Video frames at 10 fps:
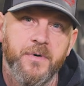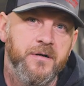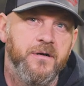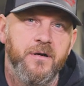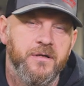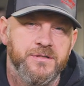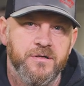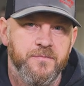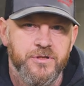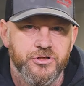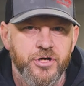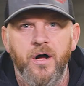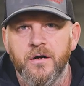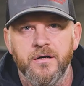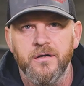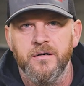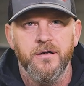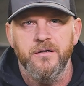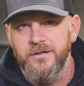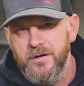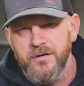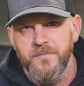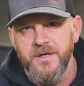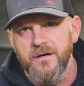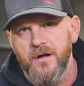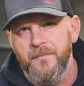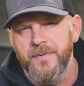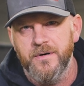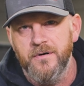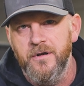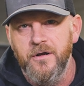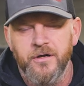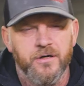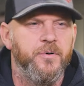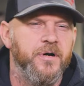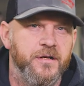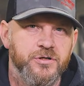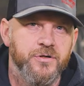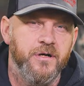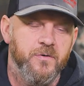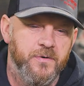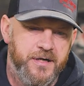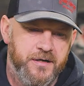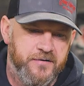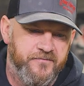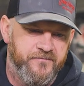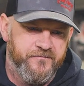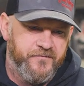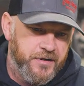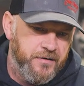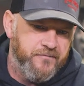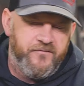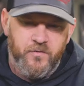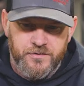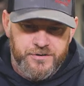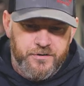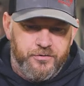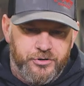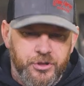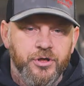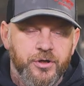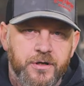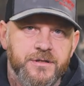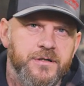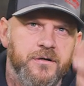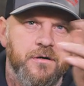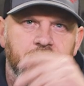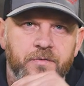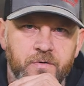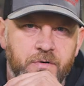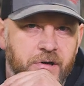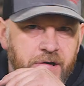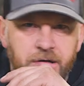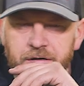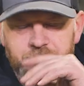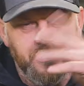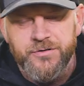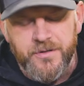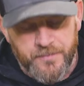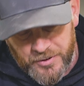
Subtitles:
But it's going to be junk, and you're going to beat it up, and you're going to put it on the trailer one day, and the f-ing floor is going to go because you're going to go through, the trailer's going to